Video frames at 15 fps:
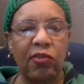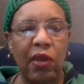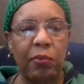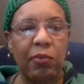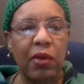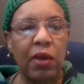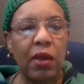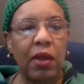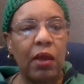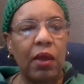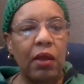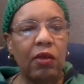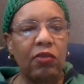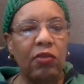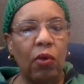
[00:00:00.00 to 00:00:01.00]
I'm
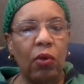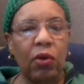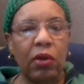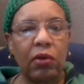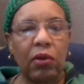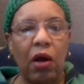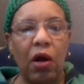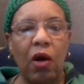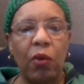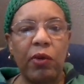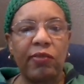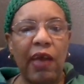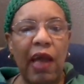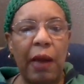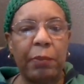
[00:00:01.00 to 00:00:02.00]
so
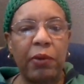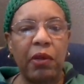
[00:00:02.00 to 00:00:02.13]
always happy